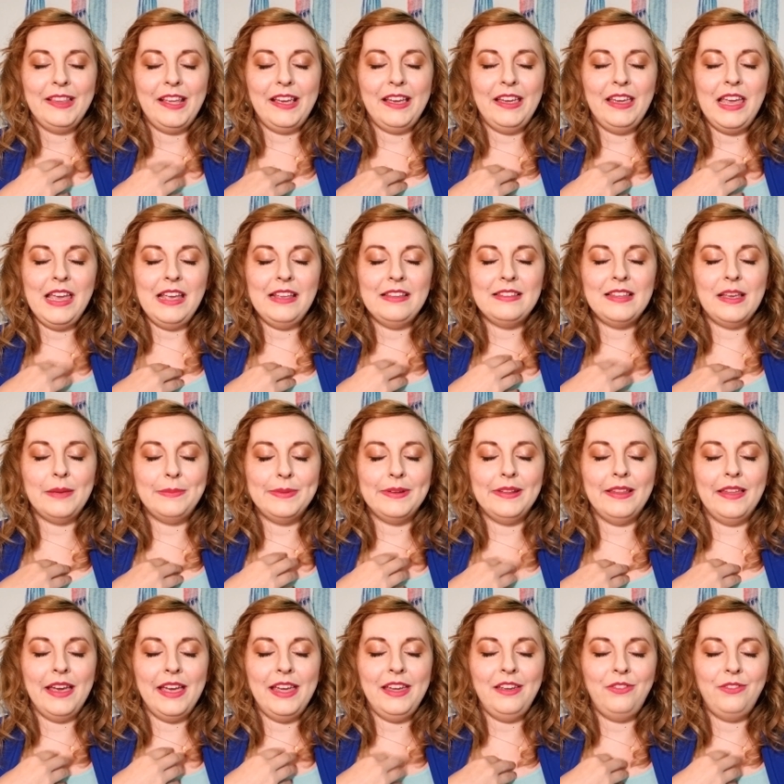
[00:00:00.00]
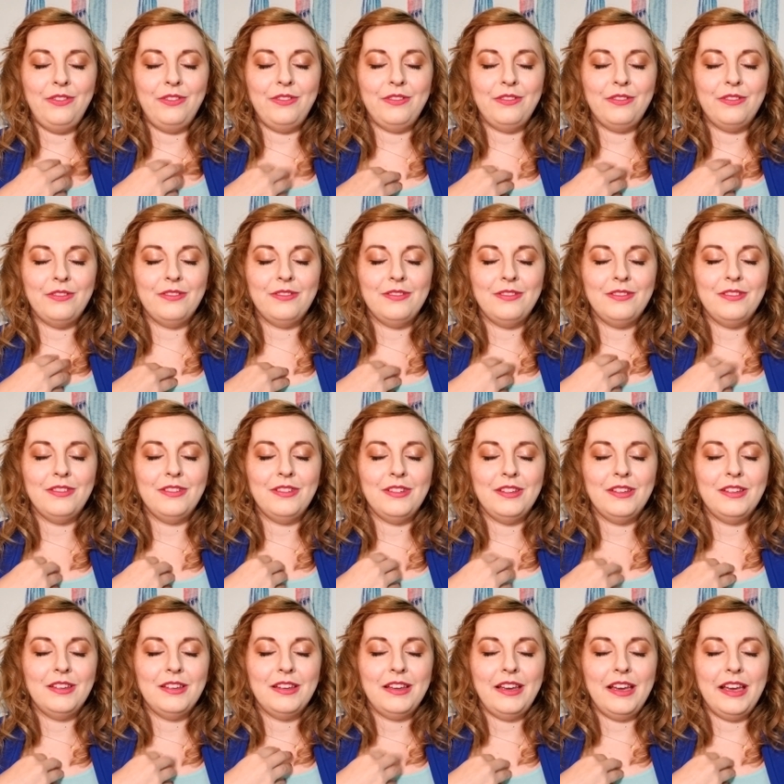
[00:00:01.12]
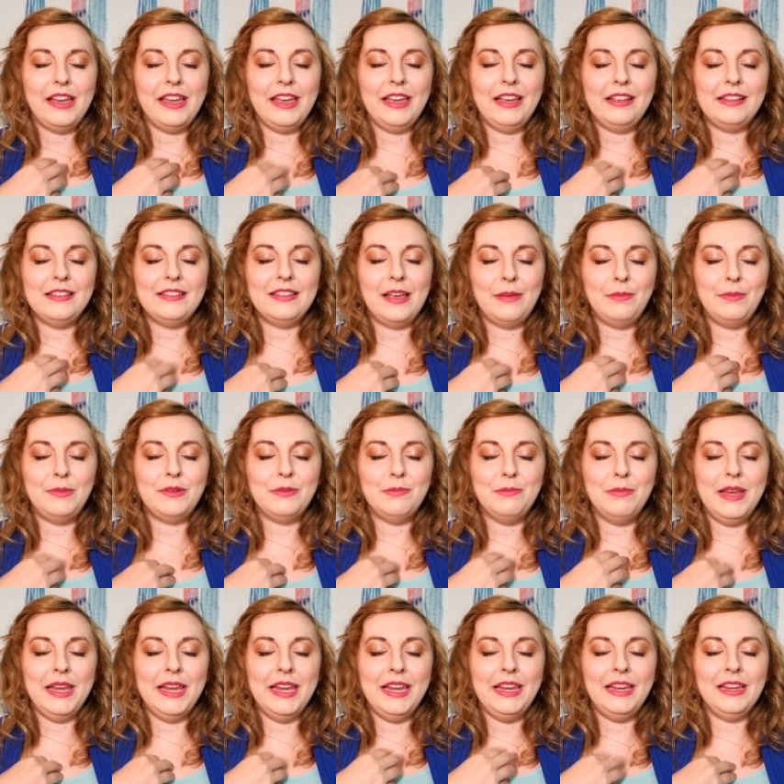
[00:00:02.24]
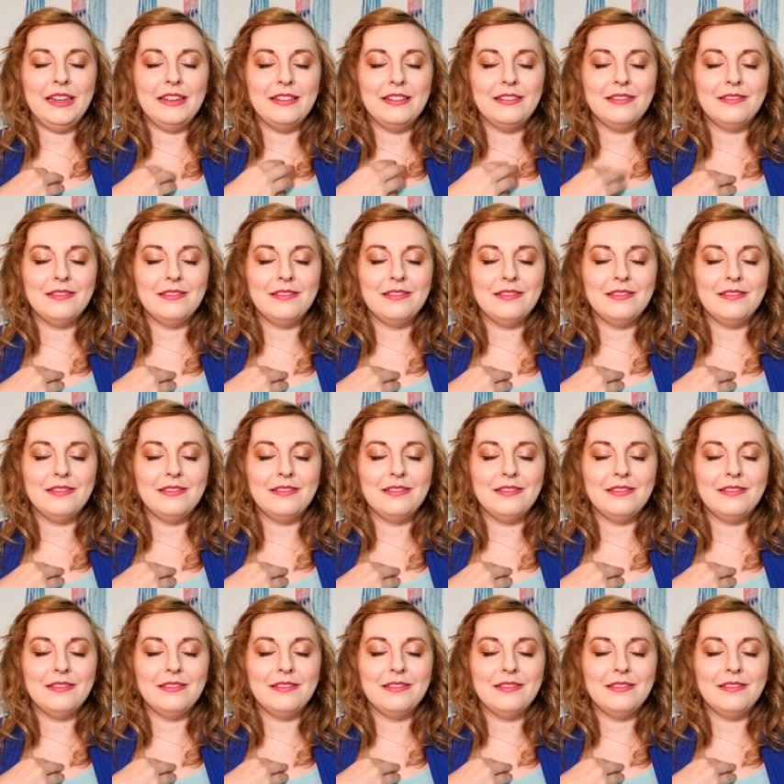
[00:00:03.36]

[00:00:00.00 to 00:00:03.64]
I accept life. I accept me.